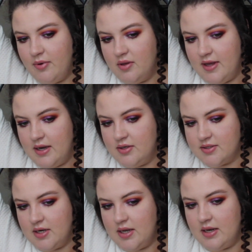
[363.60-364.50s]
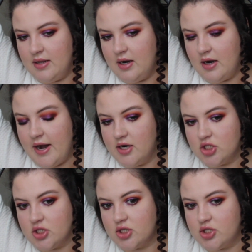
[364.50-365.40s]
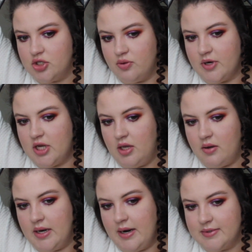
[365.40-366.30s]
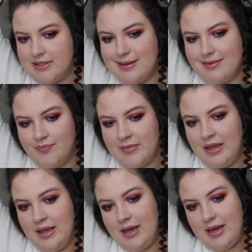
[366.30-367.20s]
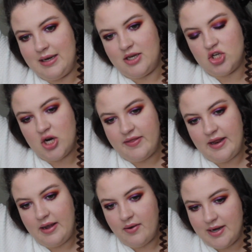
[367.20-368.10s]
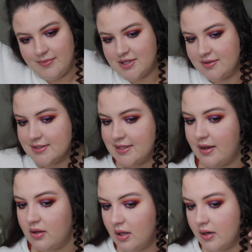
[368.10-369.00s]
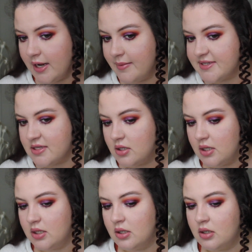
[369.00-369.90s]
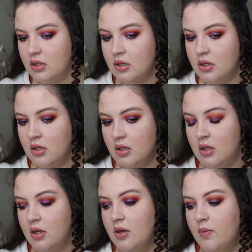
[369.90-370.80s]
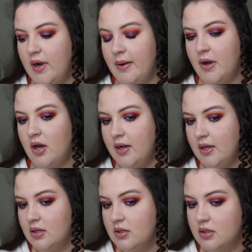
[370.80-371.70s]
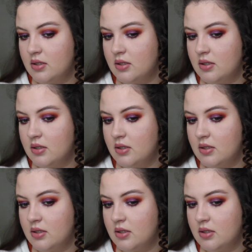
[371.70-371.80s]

people online using it and their hair just looked super cute, and I was like, I need to try that out, and it was on sale on Amazon when I bought it.